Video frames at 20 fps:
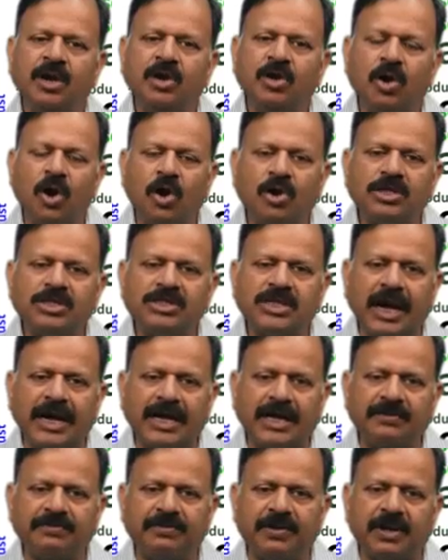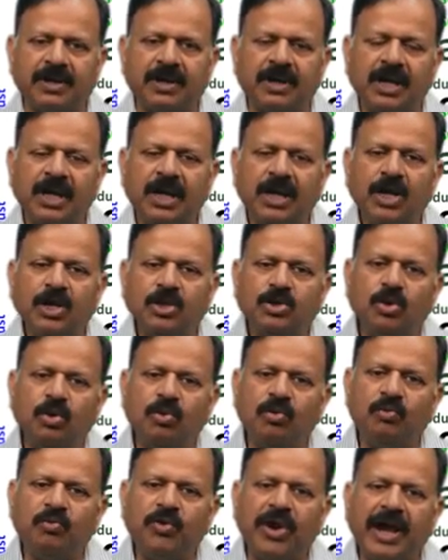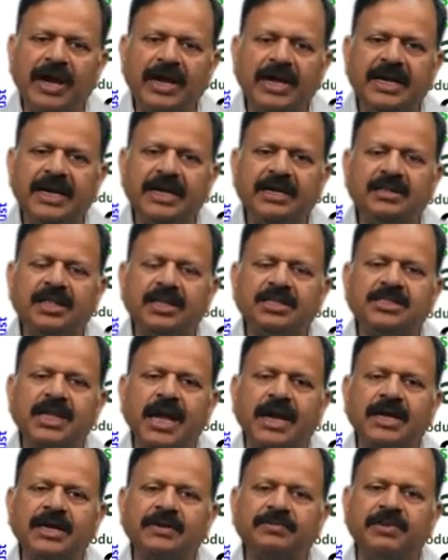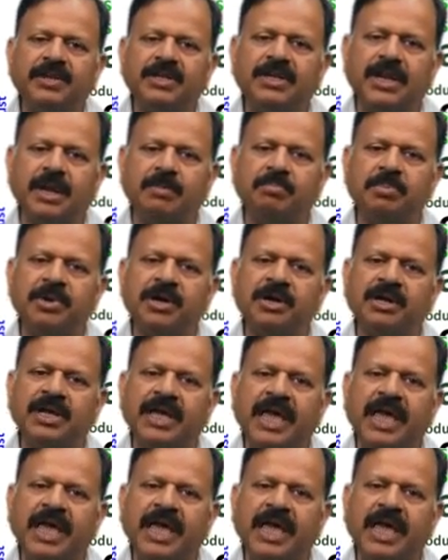not scientific. So when did the scientific temper